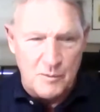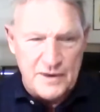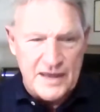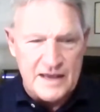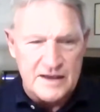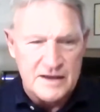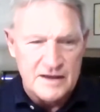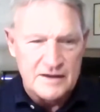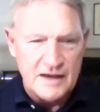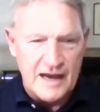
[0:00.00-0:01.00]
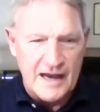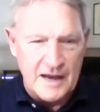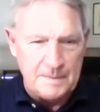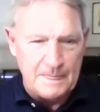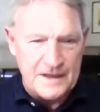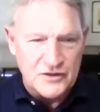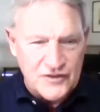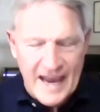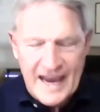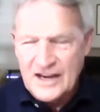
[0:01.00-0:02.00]
be
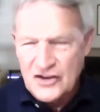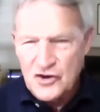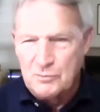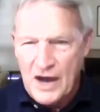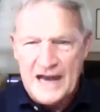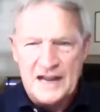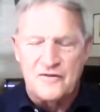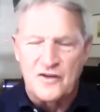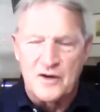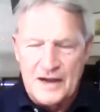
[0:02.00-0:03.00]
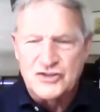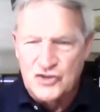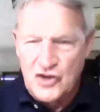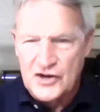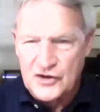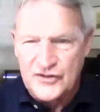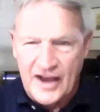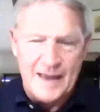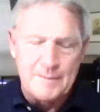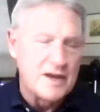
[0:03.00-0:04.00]
contained in your body for a much longer
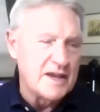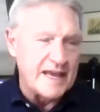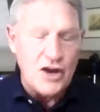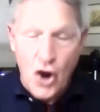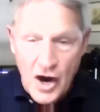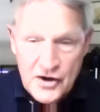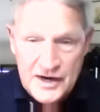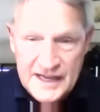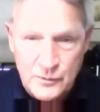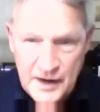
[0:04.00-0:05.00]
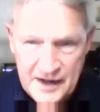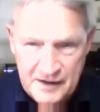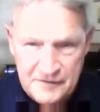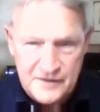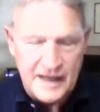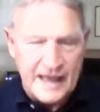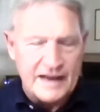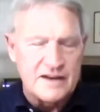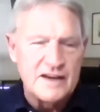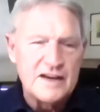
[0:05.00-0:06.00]
time and harder to get rid of.
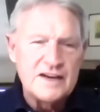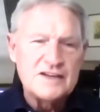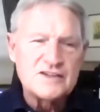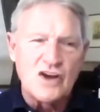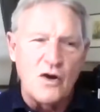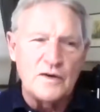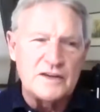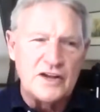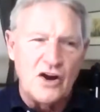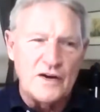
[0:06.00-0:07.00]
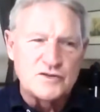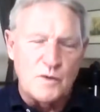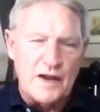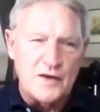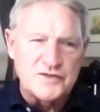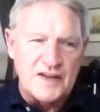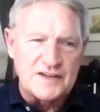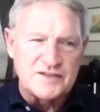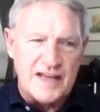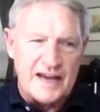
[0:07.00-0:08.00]
And so, it's one of those
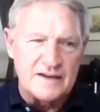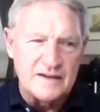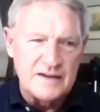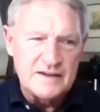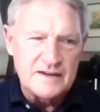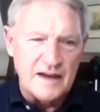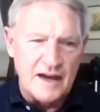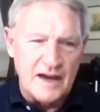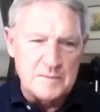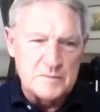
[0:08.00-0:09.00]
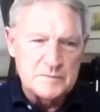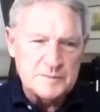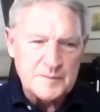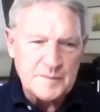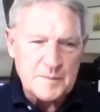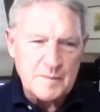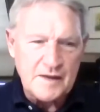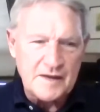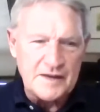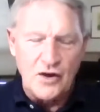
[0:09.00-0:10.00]
things that,
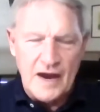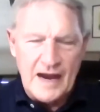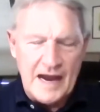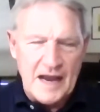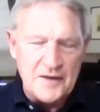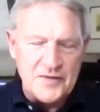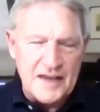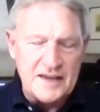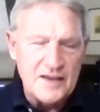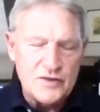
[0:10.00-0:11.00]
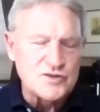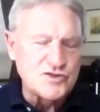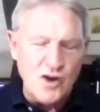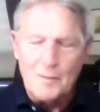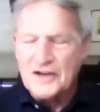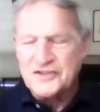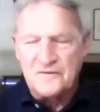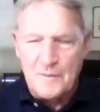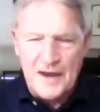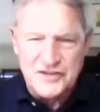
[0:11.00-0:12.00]
I think there's so much
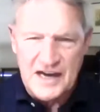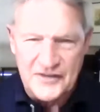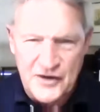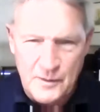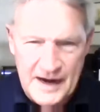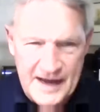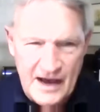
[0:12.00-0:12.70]
information out there right